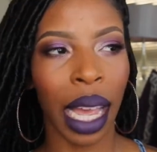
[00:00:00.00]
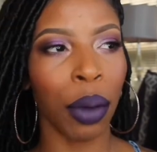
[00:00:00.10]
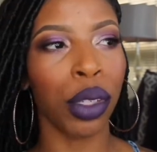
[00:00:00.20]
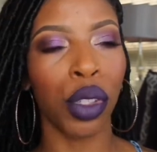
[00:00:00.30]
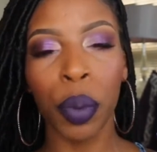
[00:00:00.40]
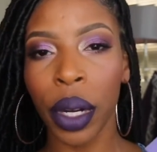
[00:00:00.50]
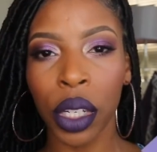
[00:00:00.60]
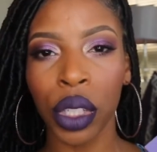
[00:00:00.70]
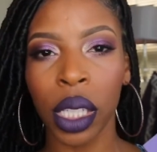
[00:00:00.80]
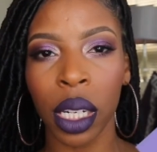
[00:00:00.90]
I was super
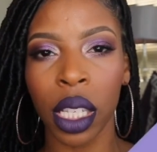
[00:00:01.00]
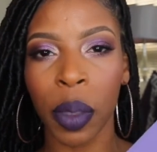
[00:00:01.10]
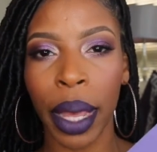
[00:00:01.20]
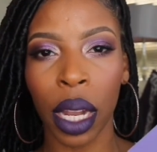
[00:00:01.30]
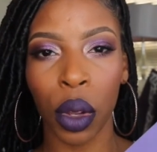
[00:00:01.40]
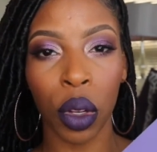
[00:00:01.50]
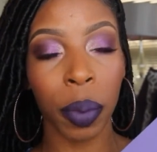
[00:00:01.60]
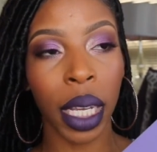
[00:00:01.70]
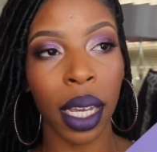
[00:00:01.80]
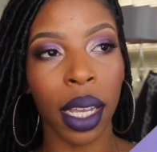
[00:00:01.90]
interested in this palette only
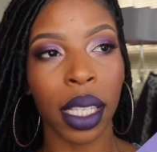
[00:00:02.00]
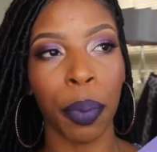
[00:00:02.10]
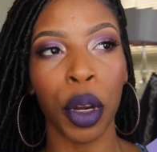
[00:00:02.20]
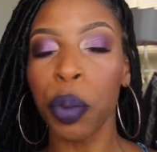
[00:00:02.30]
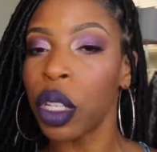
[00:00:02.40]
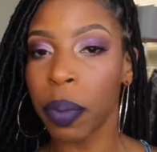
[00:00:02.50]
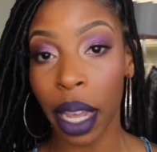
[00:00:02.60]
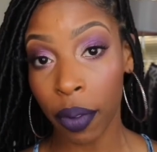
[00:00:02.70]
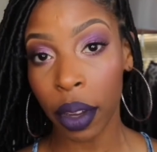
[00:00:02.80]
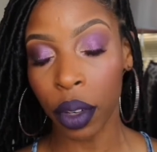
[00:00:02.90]
because purple is
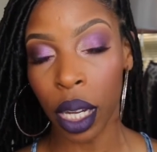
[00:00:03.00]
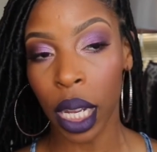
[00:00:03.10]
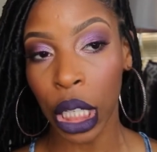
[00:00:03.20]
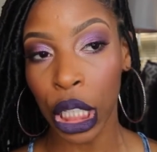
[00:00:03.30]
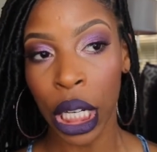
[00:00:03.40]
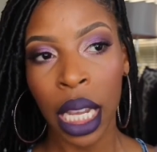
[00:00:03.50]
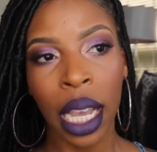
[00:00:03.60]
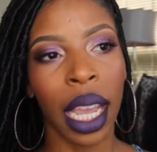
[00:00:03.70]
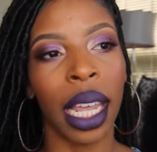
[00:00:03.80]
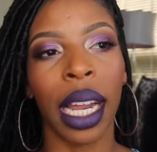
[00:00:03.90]
my favorite color
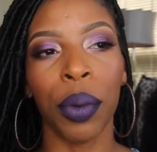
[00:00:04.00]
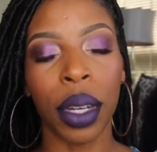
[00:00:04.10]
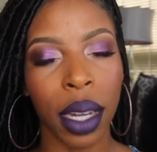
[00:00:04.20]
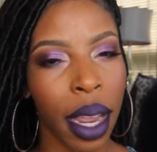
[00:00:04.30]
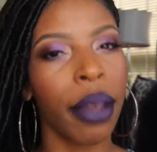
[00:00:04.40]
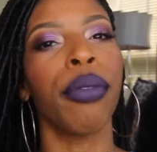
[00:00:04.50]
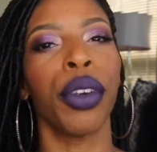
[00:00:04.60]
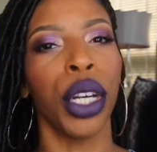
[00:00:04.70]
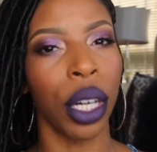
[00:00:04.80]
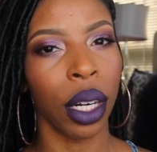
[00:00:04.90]
and I would
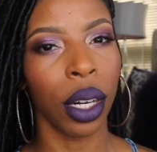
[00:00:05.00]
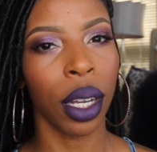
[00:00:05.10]
never,